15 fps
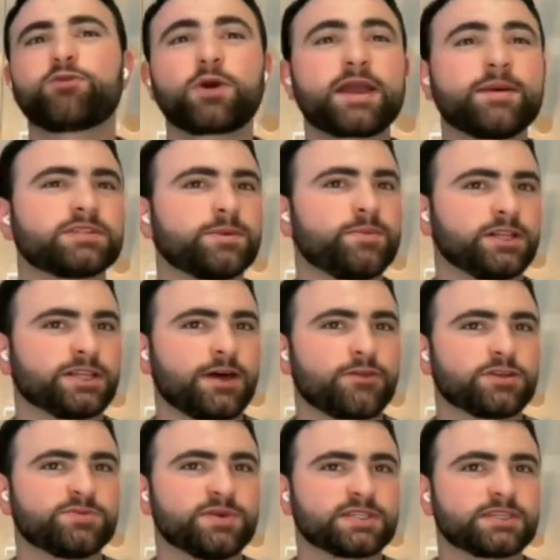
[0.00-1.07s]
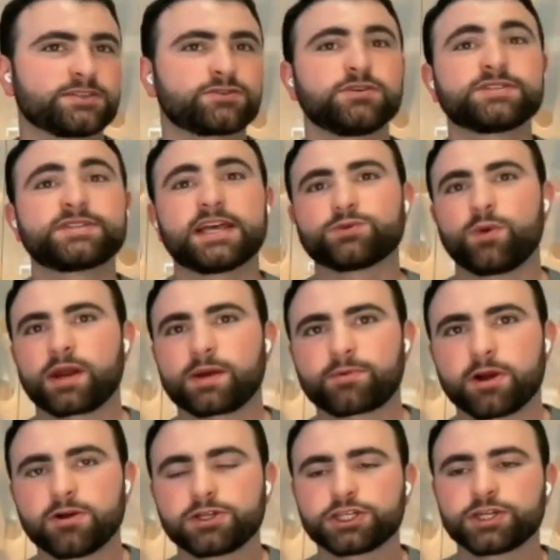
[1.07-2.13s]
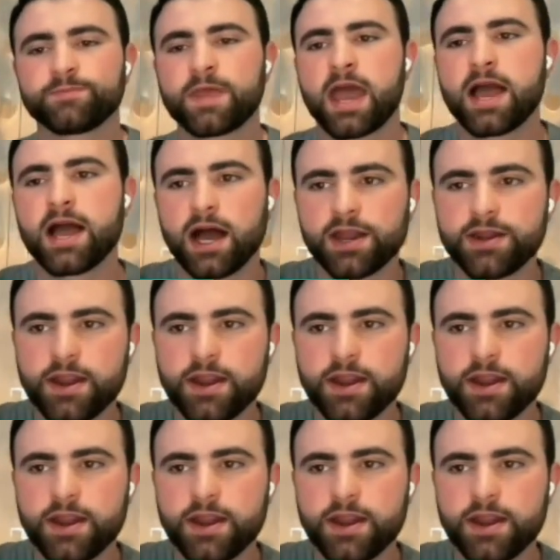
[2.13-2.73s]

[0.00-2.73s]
If we're able to build out those business rules, that's one approach.